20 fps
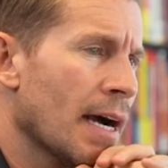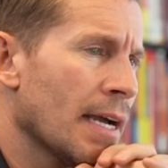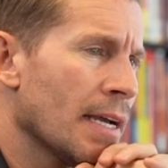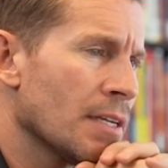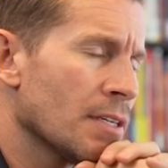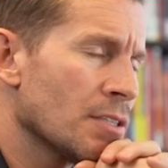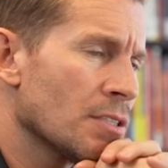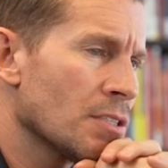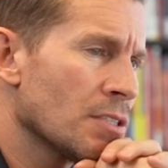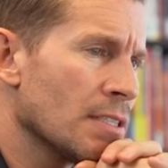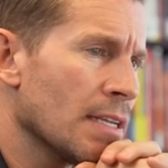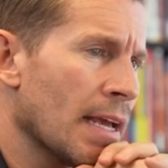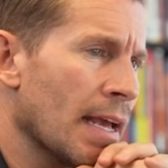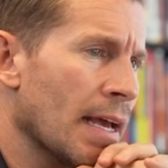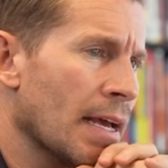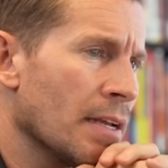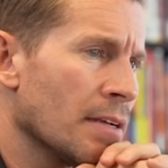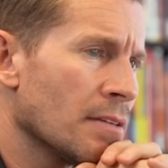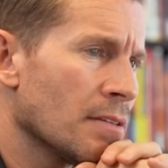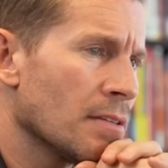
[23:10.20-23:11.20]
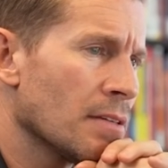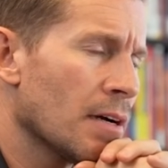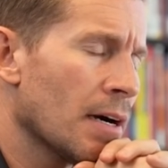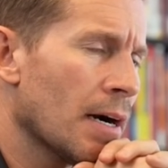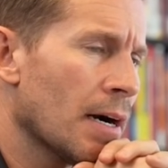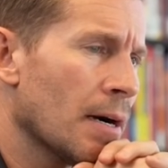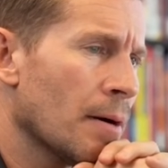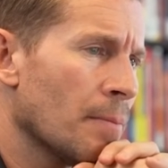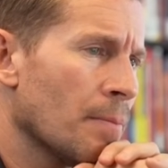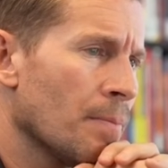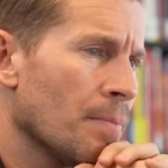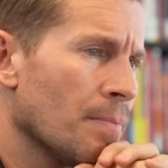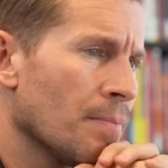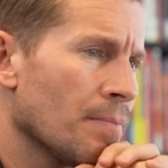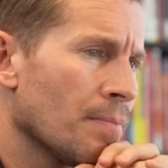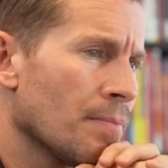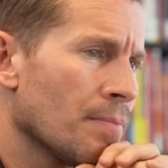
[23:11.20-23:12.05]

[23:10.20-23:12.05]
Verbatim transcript: I understand. Um,